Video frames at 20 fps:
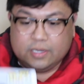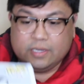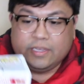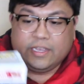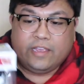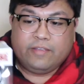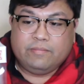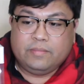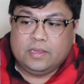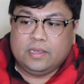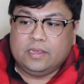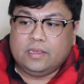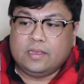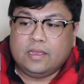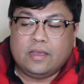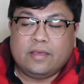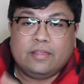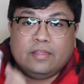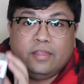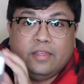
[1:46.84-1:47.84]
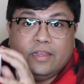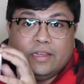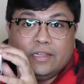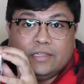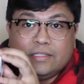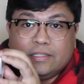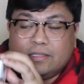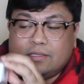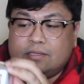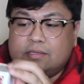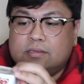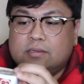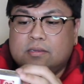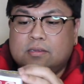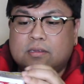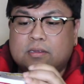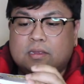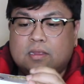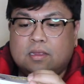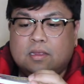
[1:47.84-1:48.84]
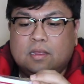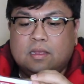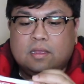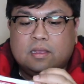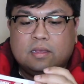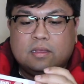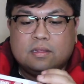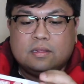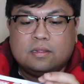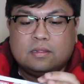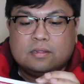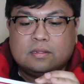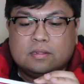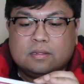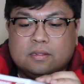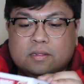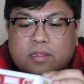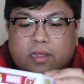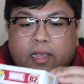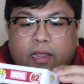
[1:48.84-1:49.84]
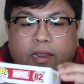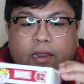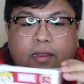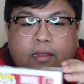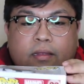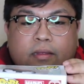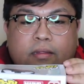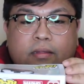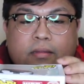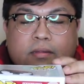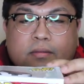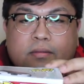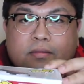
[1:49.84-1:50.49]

he gave me this thing.